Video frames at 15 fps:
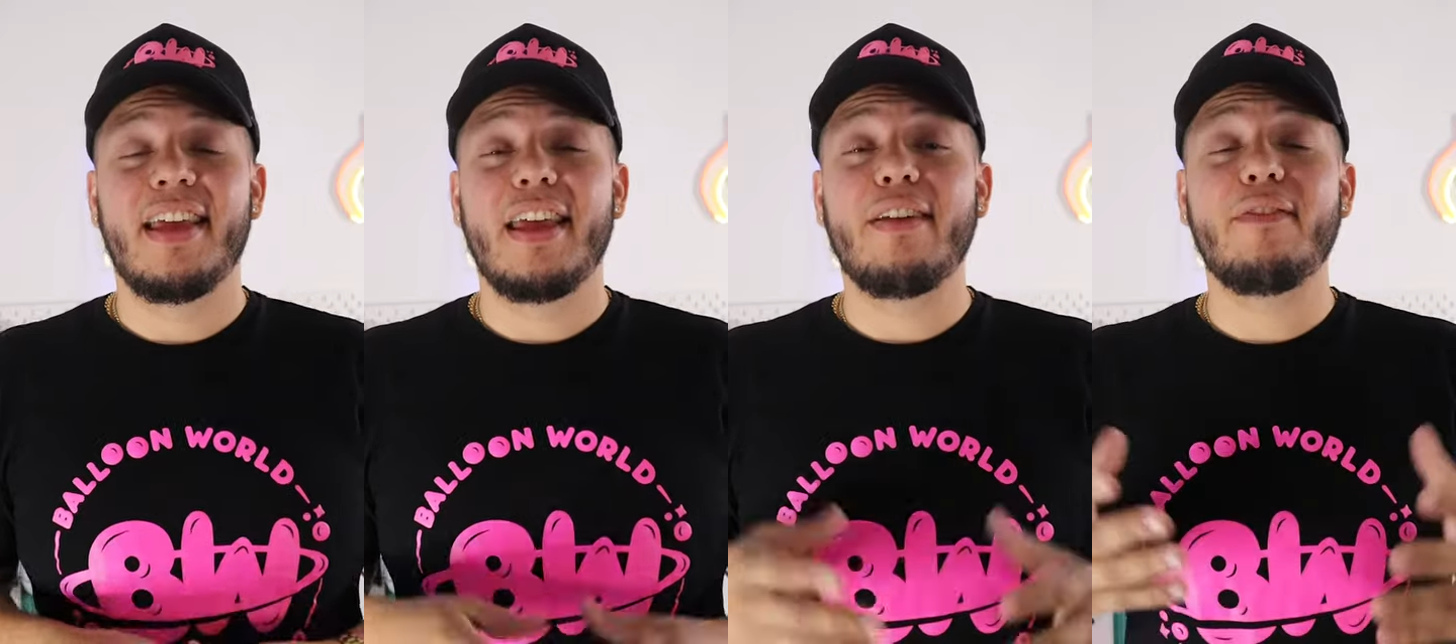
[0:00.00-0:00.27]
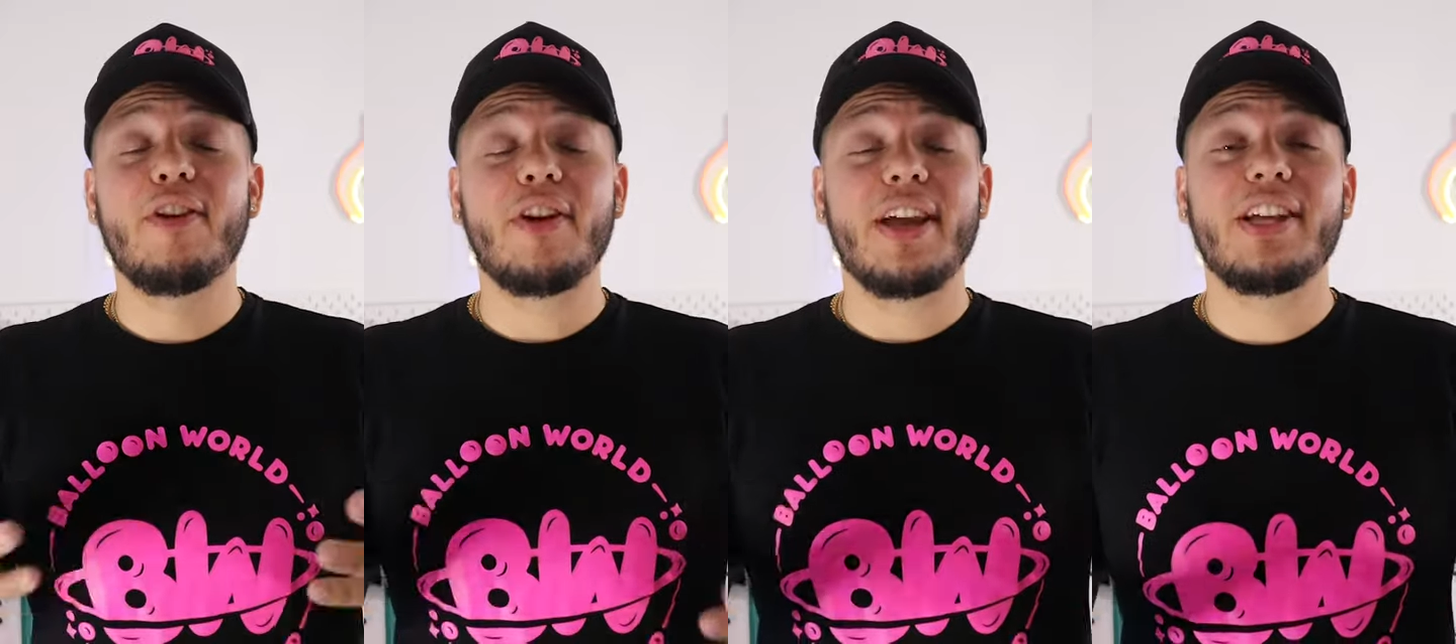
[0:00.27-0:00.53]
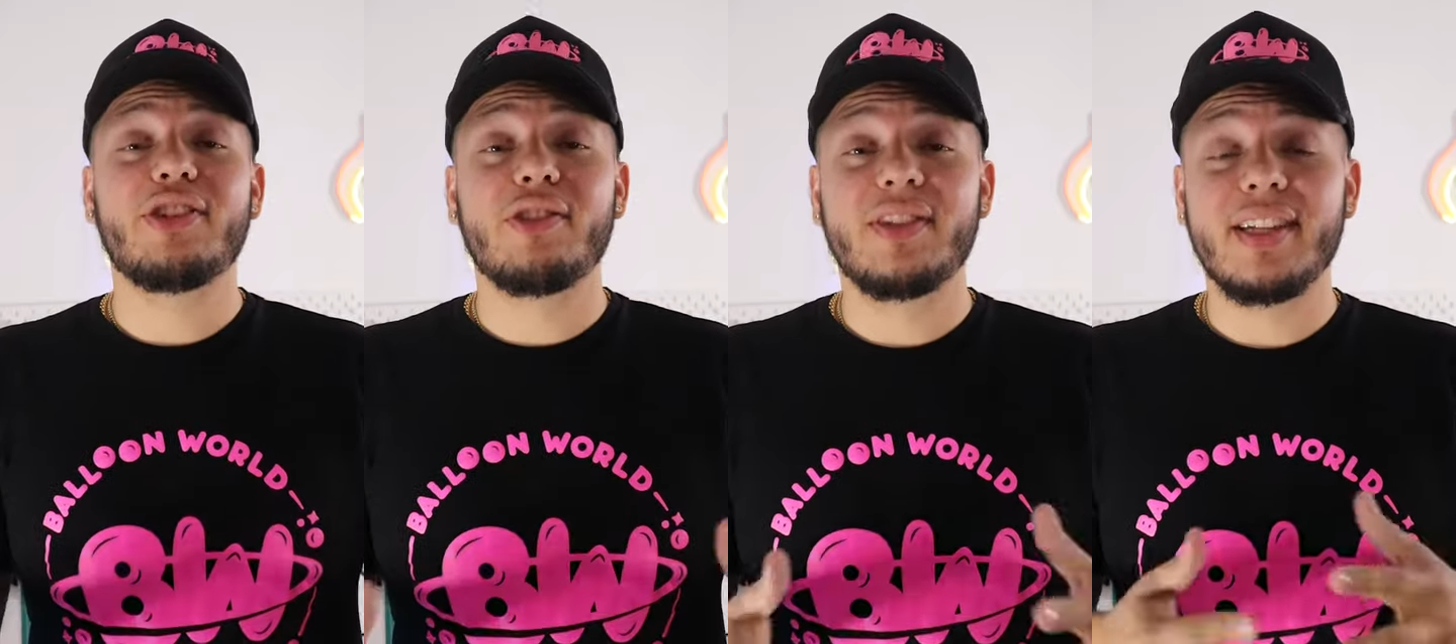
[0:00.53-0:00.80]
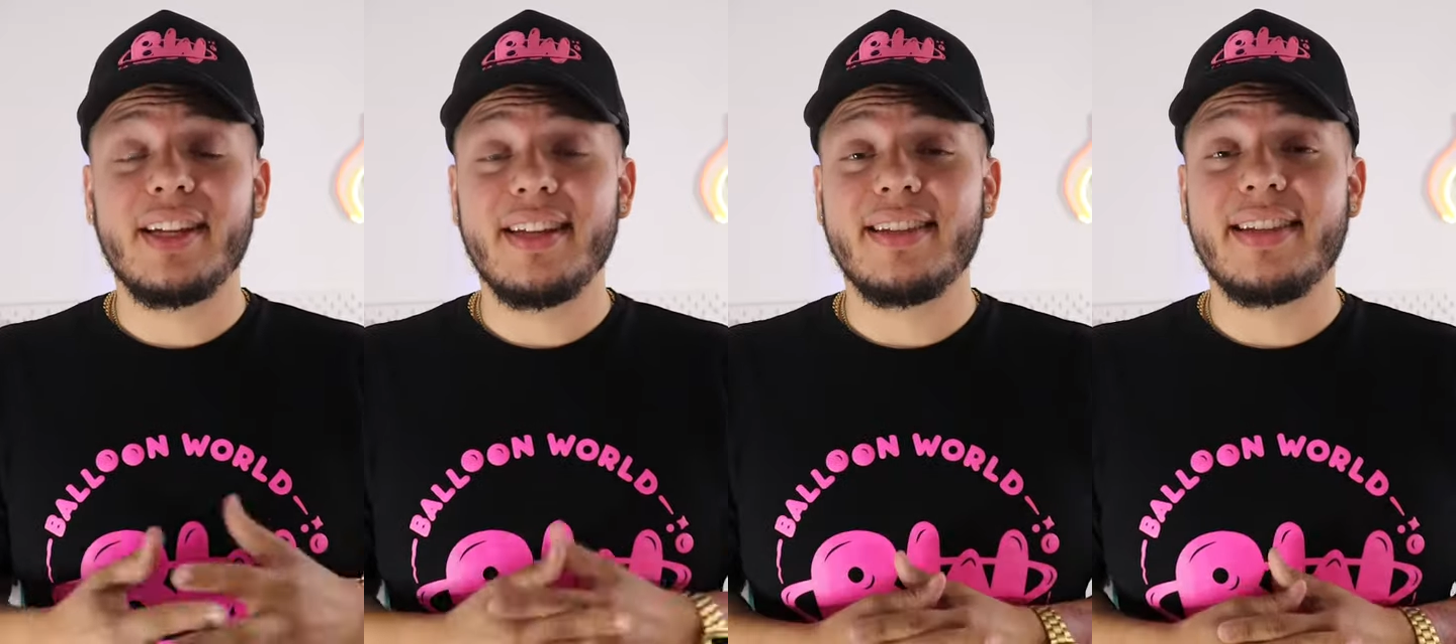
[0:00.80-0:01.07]
If you're
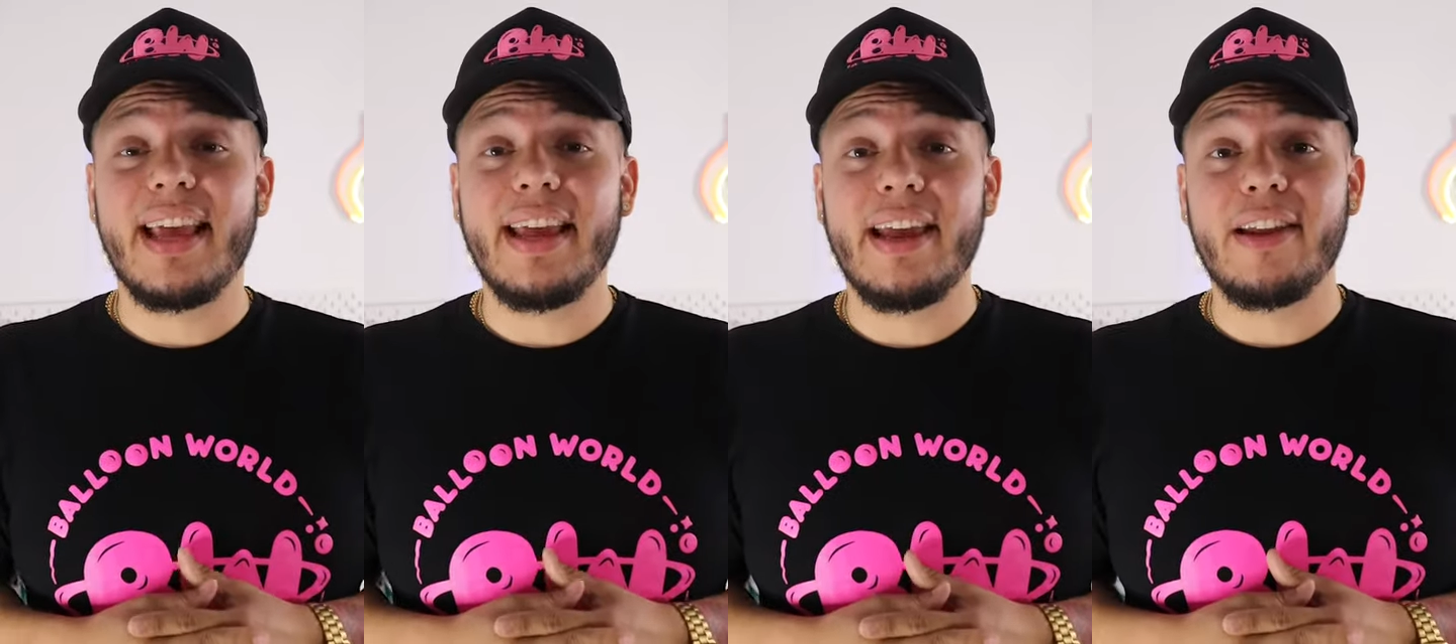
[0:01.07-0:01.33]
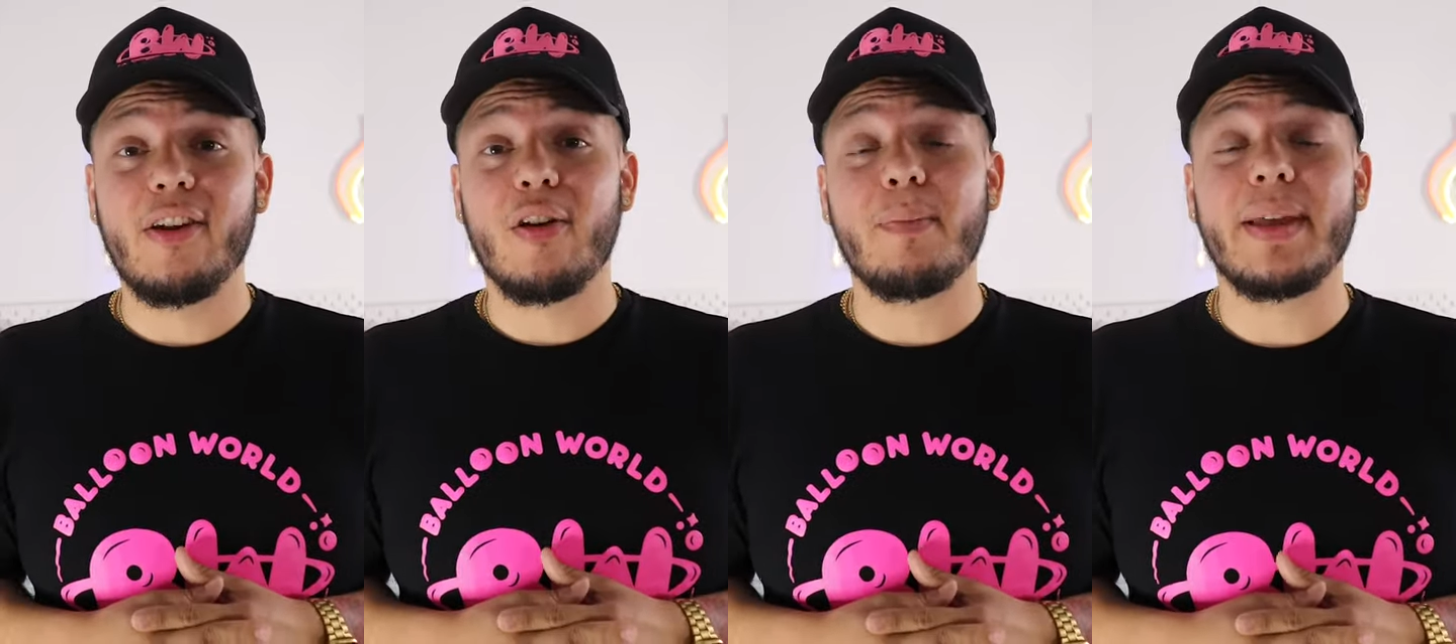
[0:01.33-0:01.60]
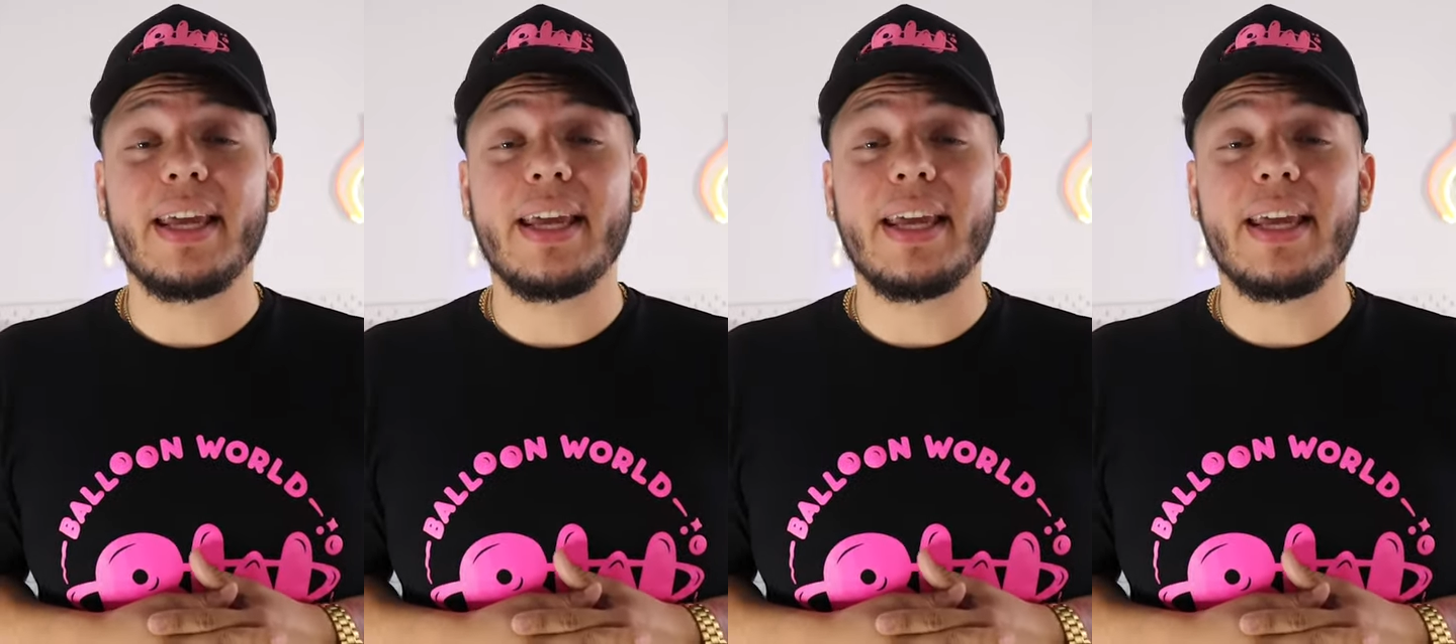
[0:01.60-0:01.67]
interested in taking our